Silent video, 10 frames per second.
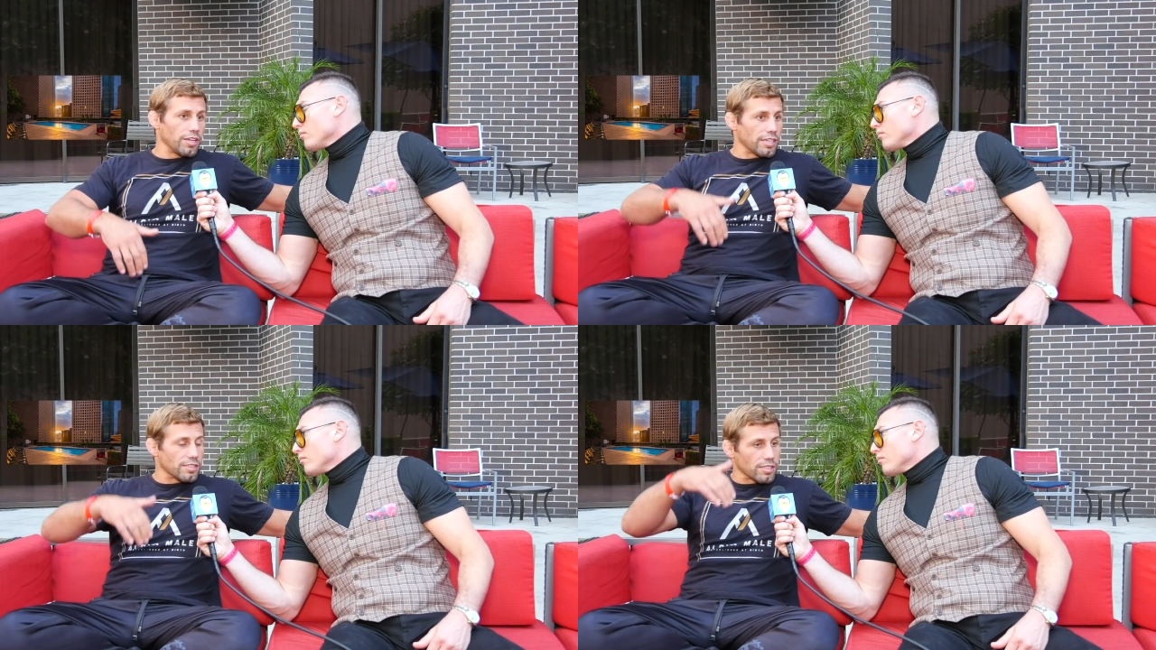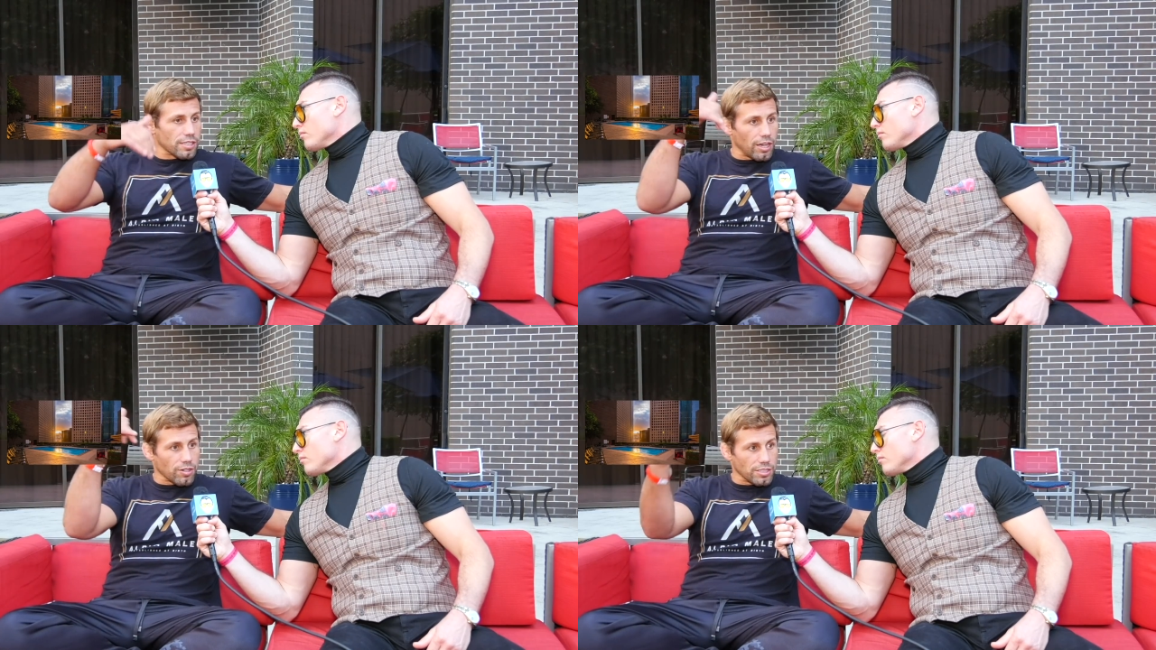Speaker 1: He has this
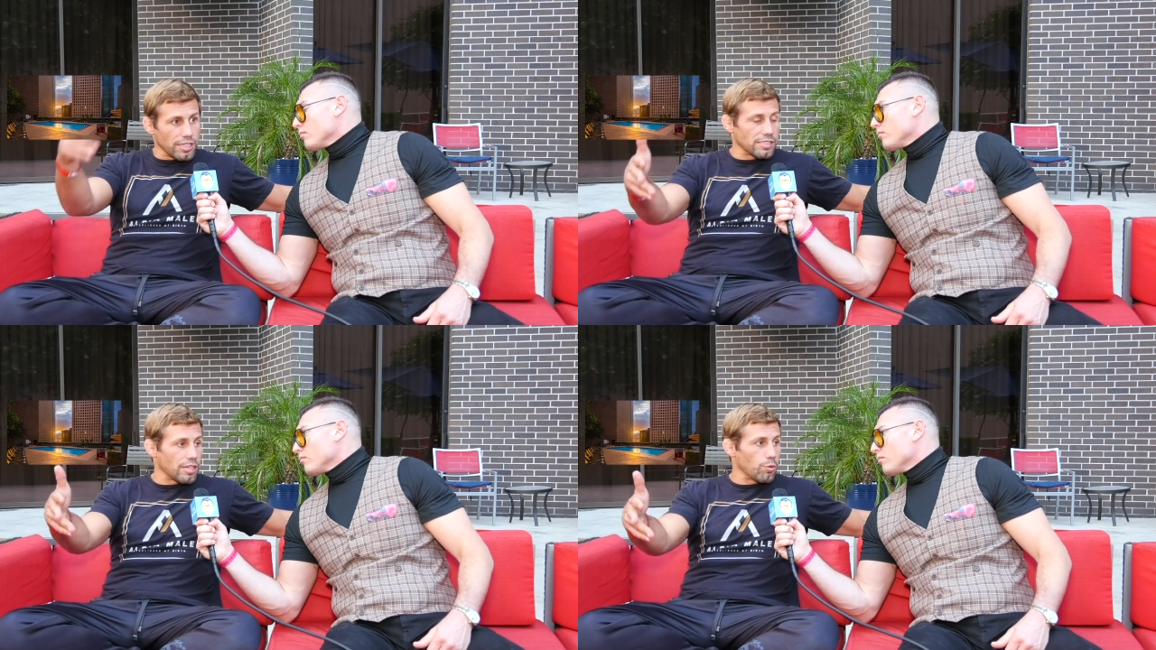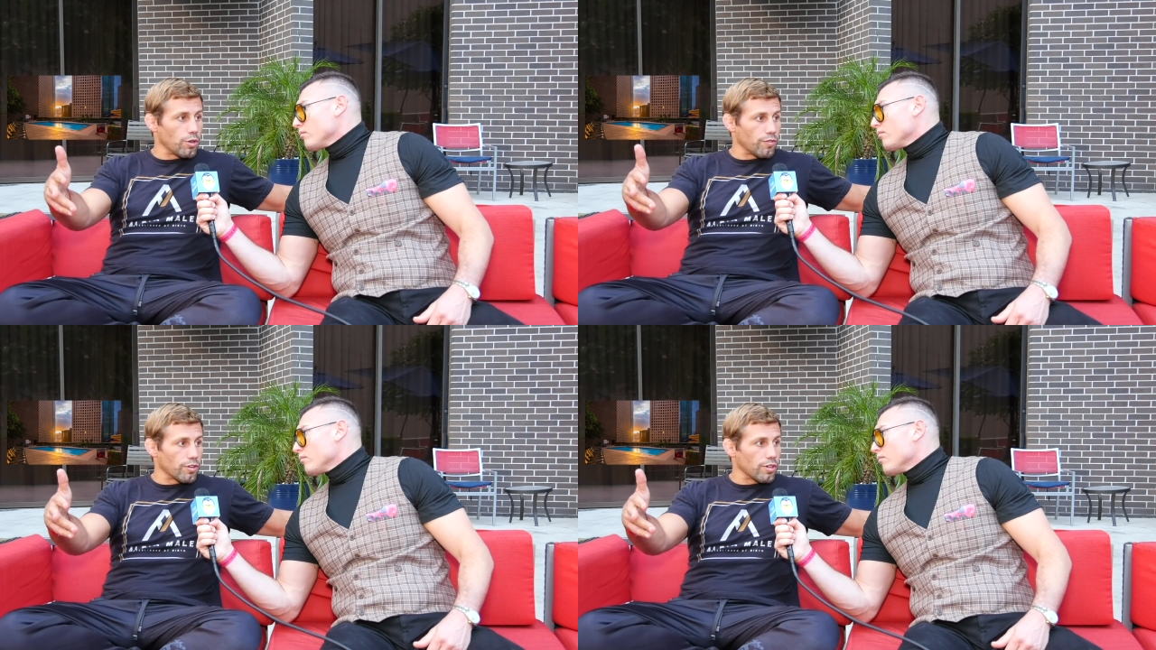clout because he has that
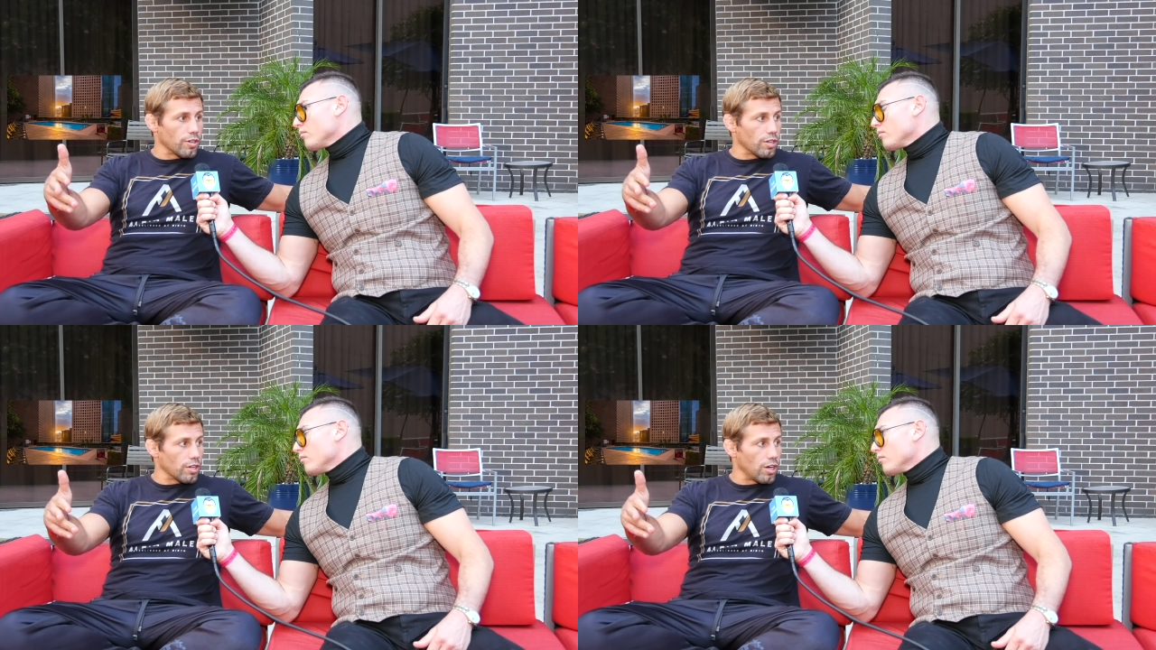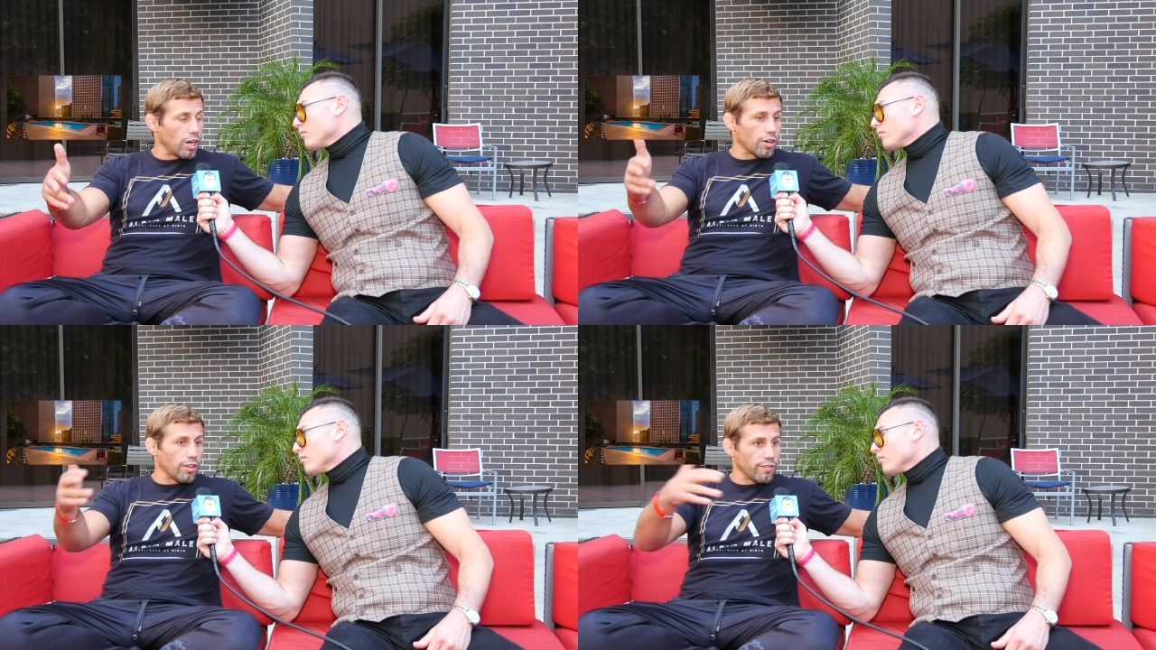win over Conor,